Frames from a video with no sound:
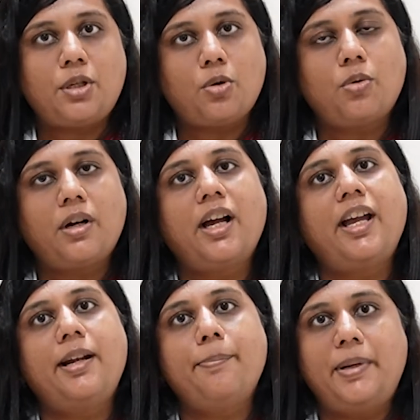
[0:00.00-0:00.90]
yoga
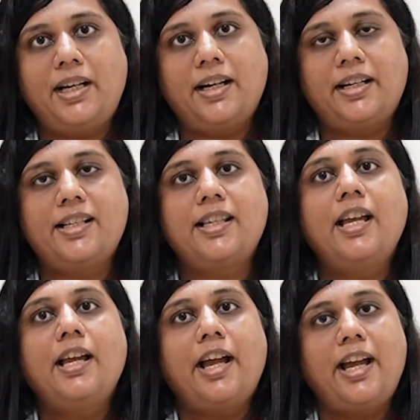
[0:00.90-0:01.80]
and Pilates
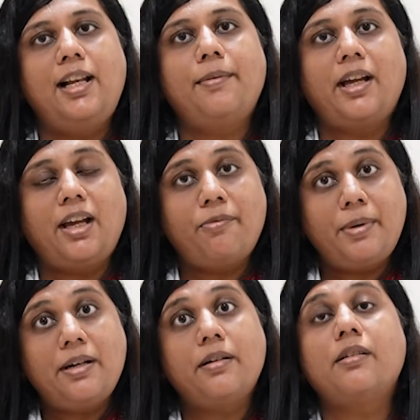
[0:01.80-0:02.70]
help, have
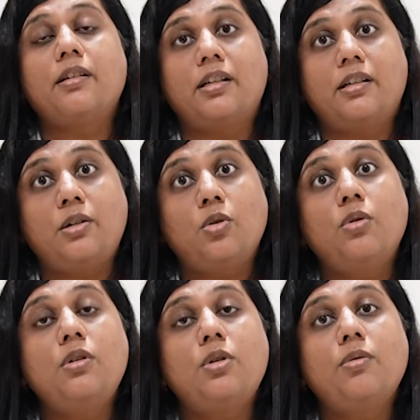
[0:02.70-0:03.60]
been uh,
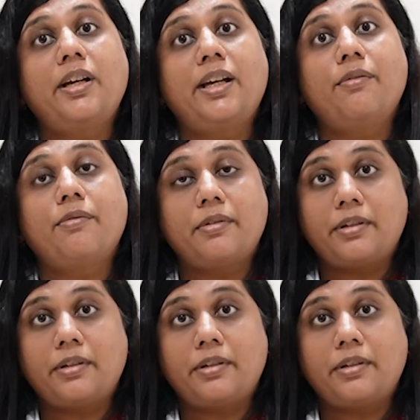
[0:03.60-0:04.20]
known to have